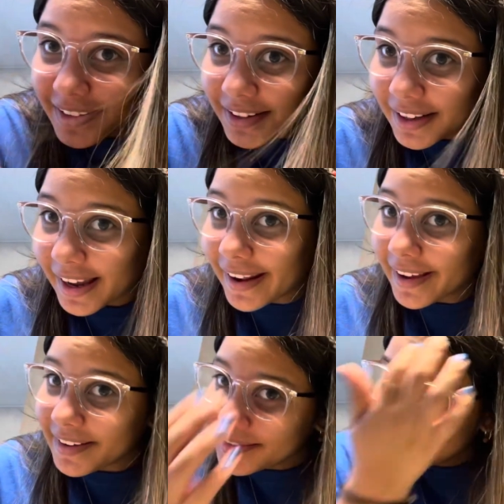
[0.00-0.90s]
Look at
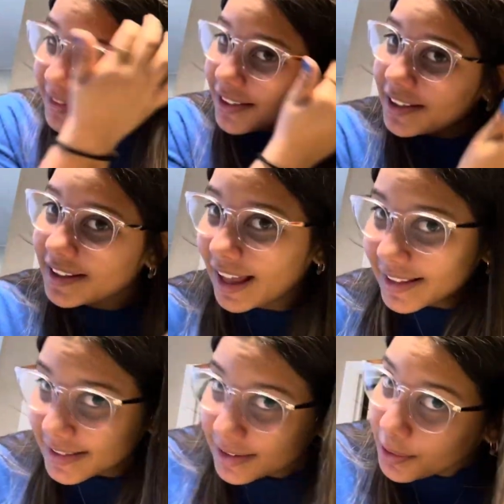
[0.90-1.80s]
it. Like
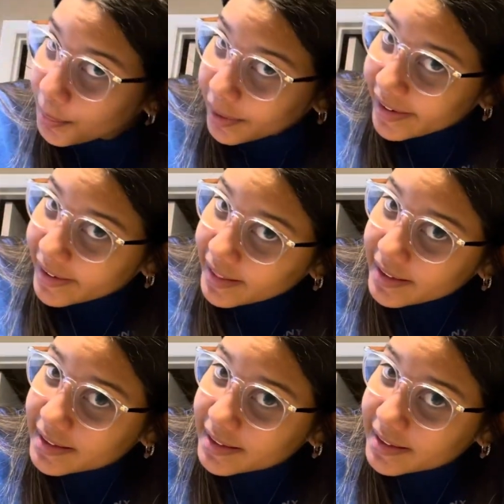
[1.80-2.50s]
that's the little bird that's